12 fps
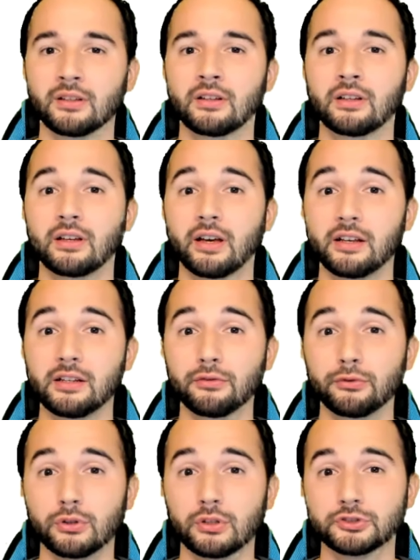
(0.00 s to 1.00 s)
And if
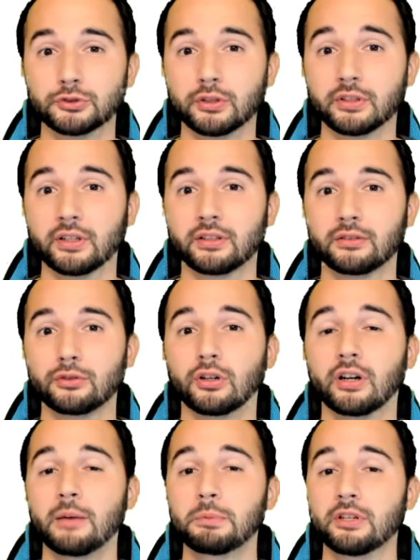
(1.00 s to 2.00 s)
you are sure that you are
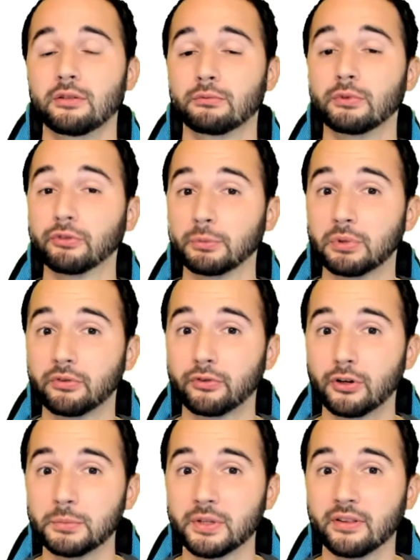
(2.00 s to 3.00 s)
happy with the
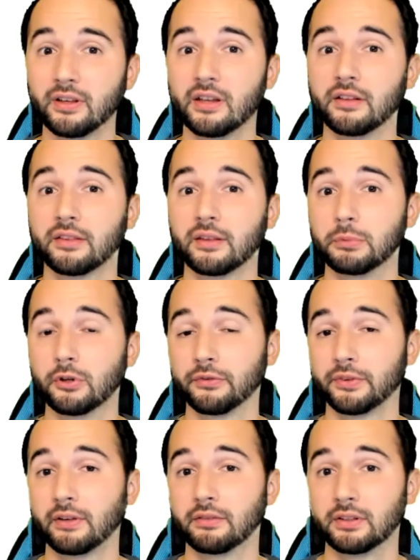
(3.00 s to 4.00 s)
performance and it's above
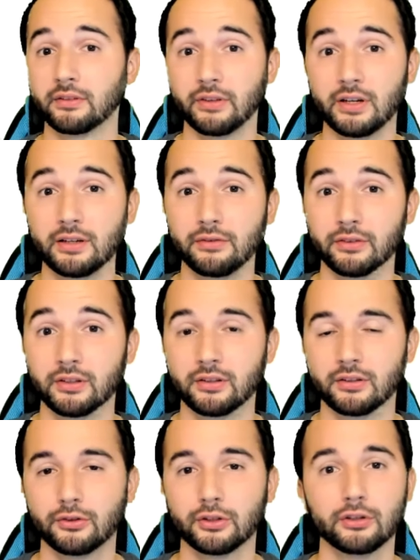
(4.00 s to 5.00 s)
75,
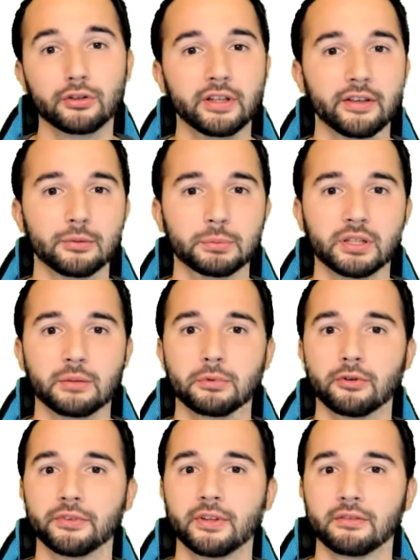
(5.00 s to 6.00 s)
so it only has to be
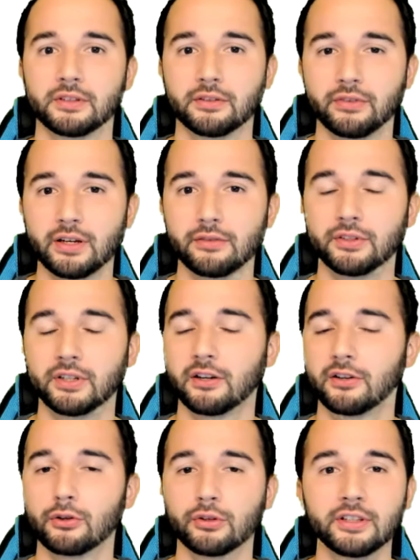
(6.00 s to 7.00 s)
above 75, there are
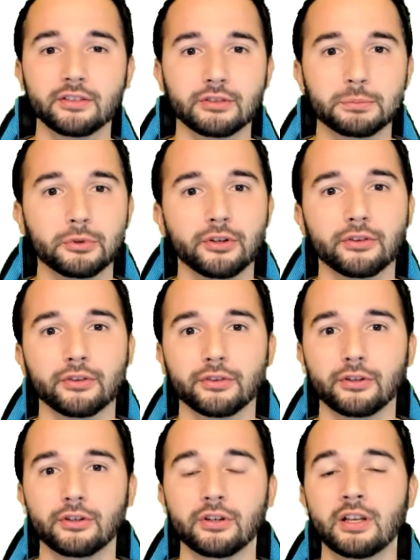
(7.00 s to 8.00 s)
no extra points or
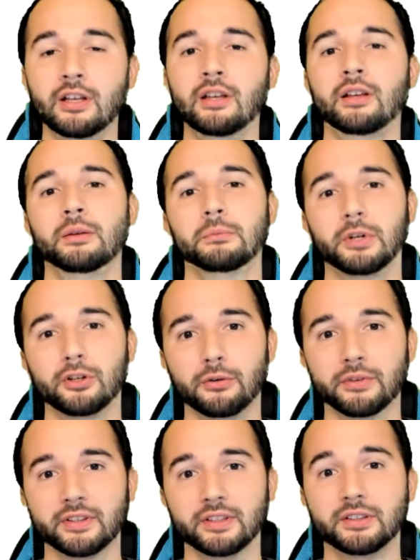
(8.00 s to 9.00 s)
so, but
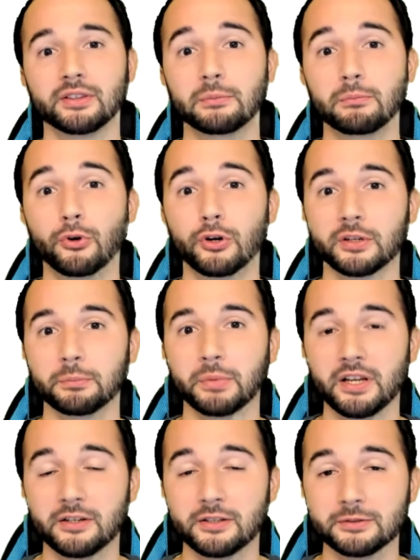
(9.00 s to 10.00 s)
obviously the more the better.